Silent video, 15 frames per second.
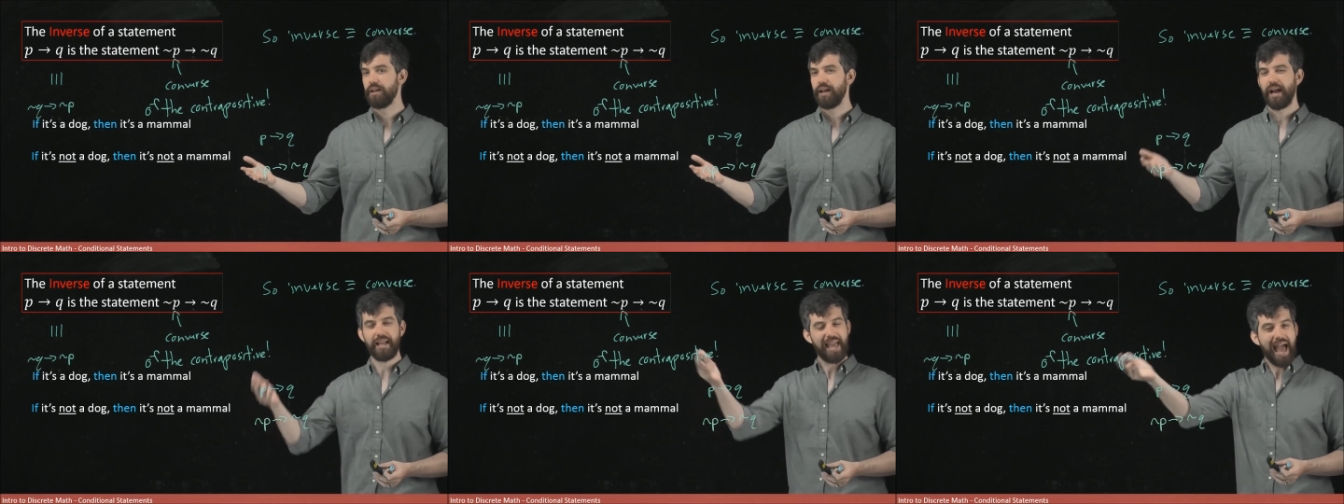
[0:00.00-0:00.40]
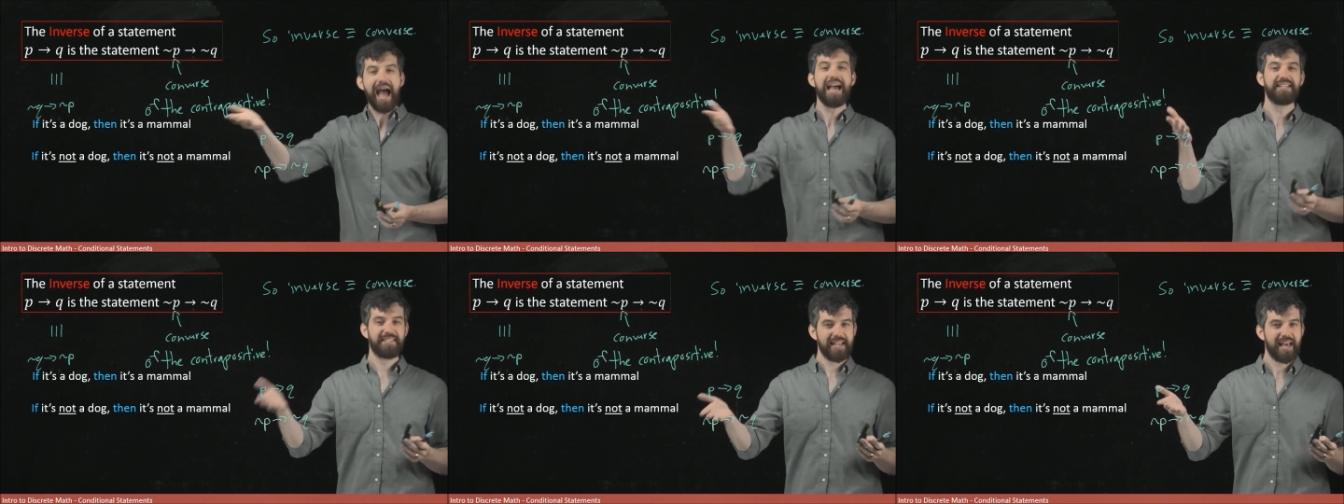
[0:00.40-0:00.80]
A
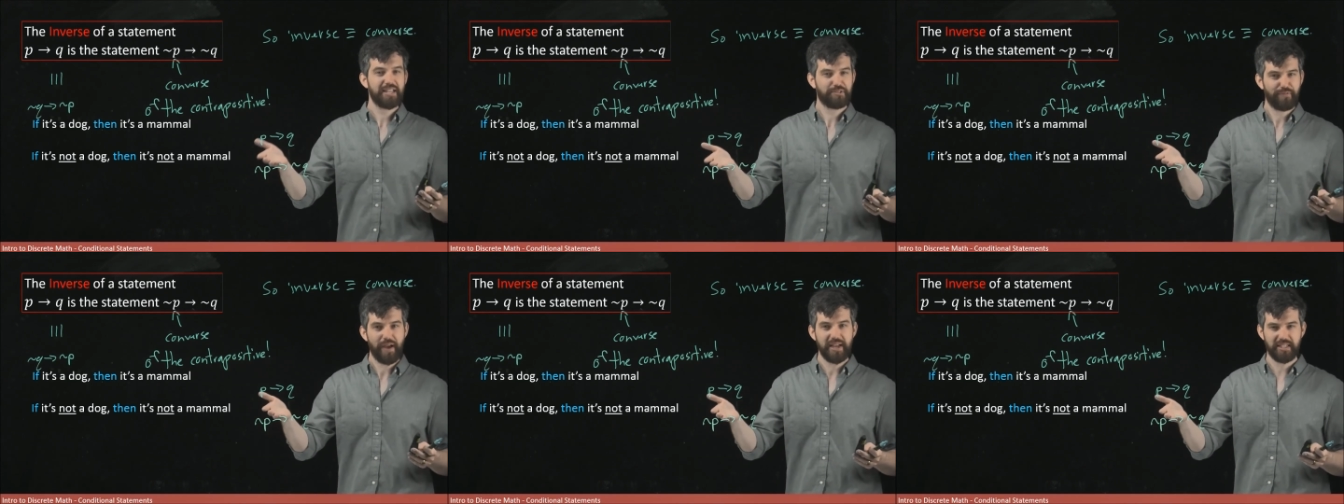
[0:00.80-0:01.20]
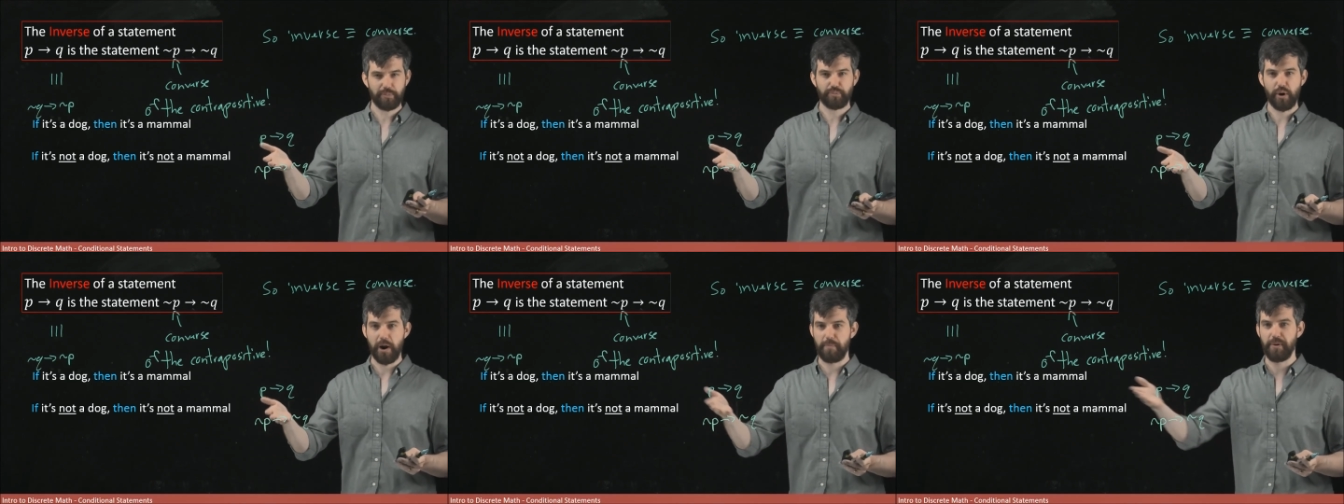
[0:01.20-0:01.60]
cat satisfies the
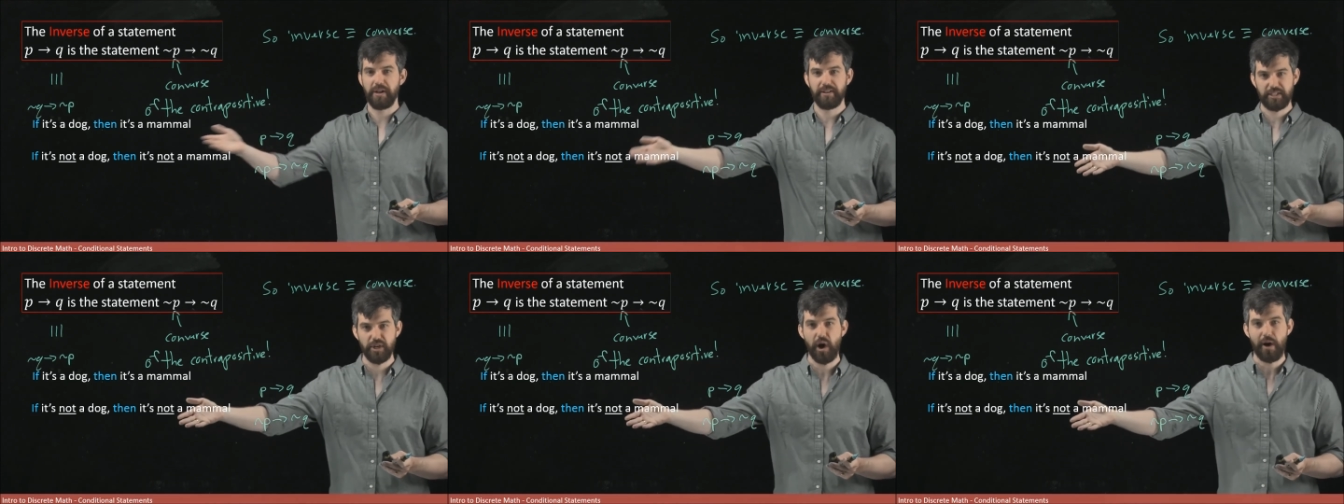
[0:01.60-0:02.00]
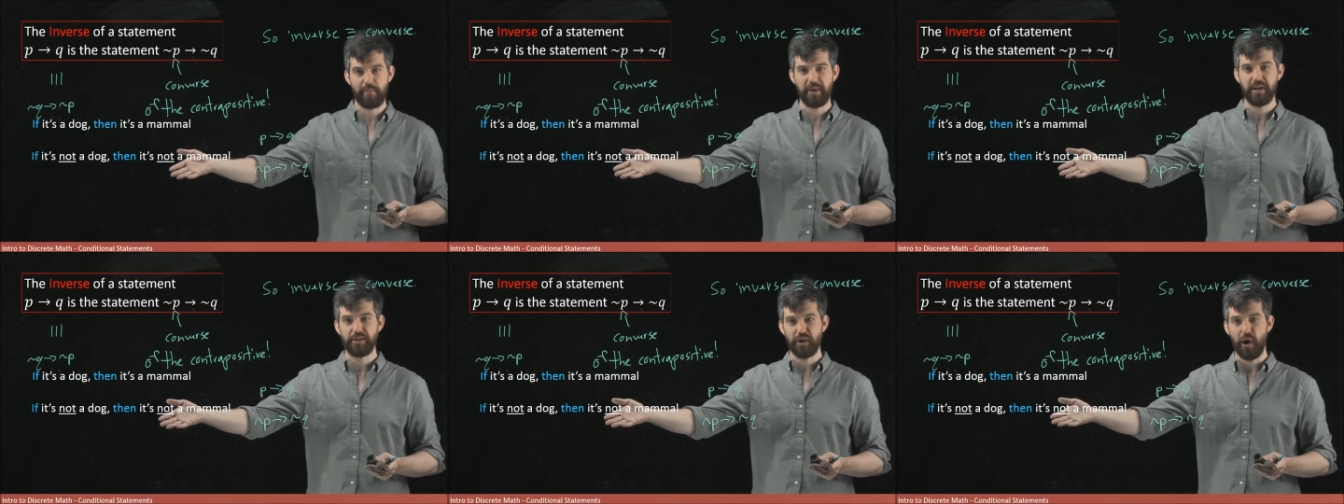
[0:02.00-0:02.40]
property as not
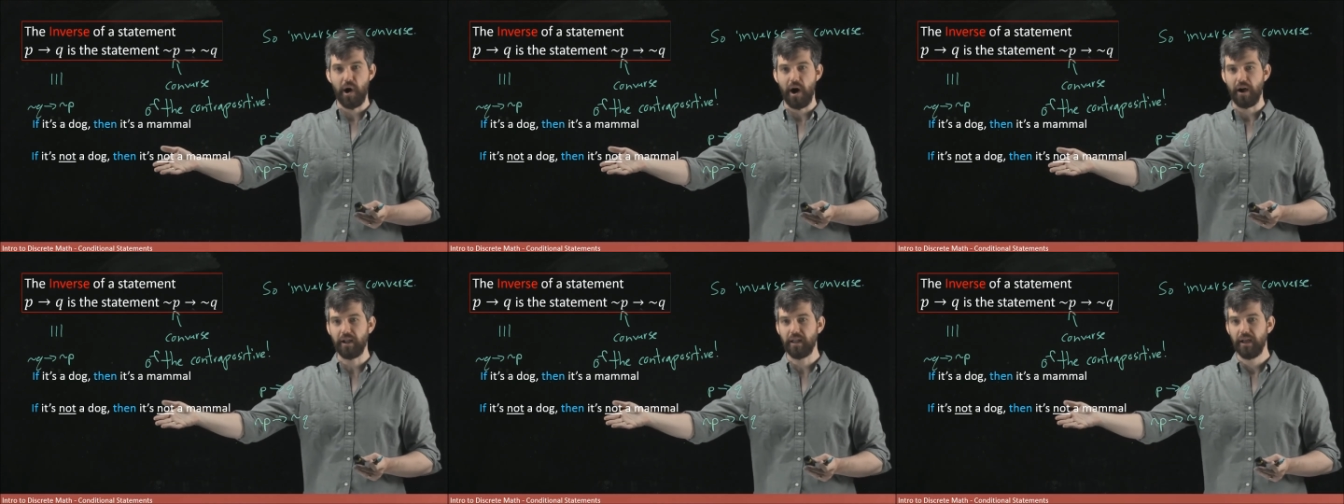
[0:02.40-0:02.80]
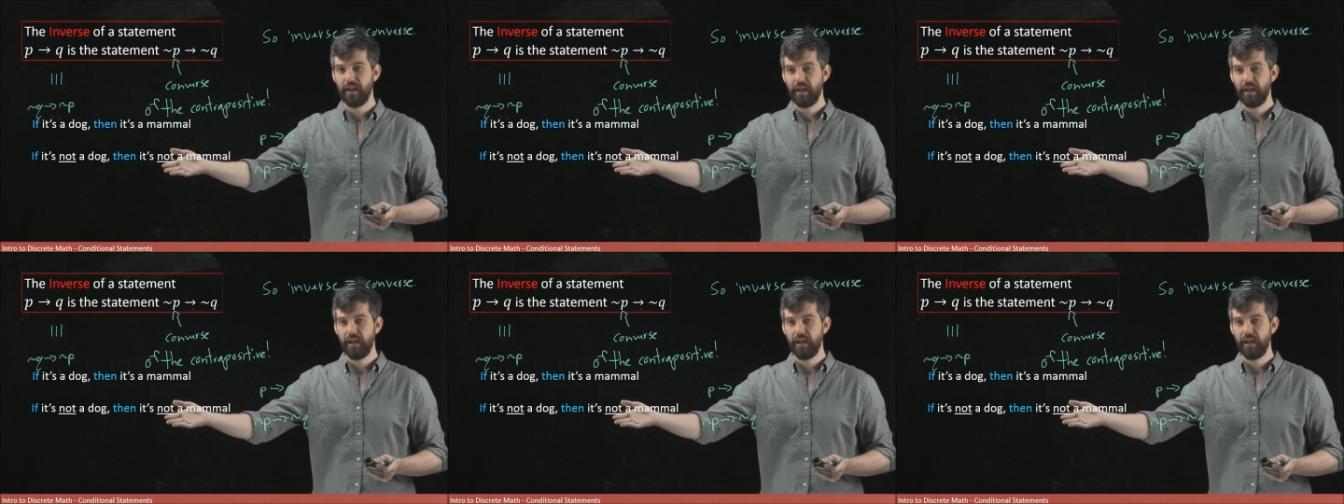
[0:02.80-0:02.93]
being a dog,